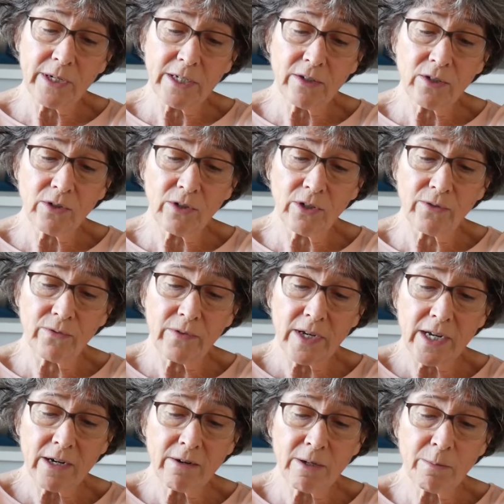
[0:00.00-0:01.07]
pretty soon you're
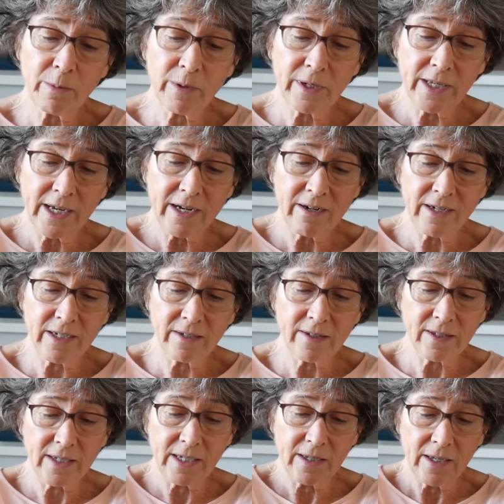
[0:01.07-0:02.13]
very
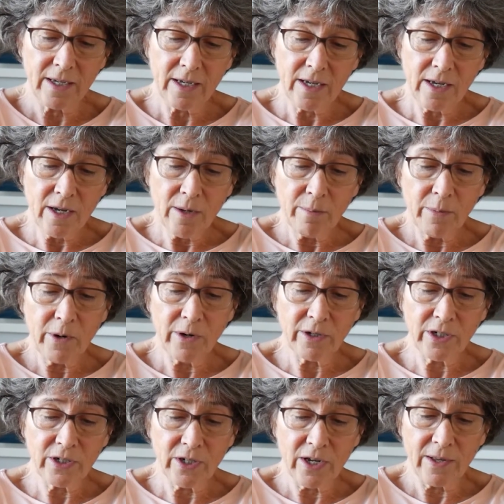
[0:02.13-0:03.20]
precariously
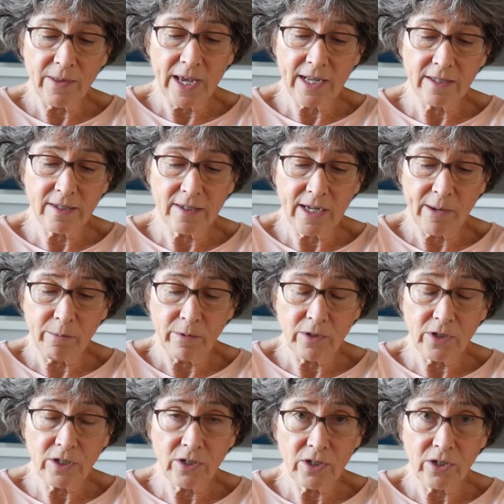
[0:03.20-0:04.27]
perched on that step
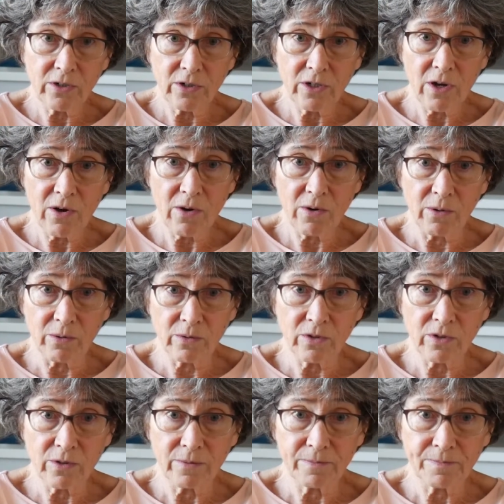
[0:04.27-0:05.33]
with just your
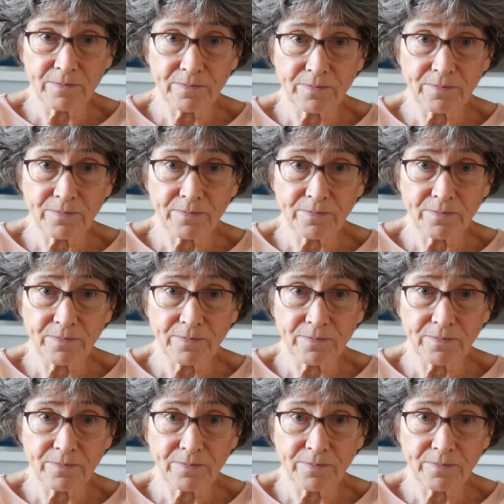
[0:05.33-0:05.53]
toes.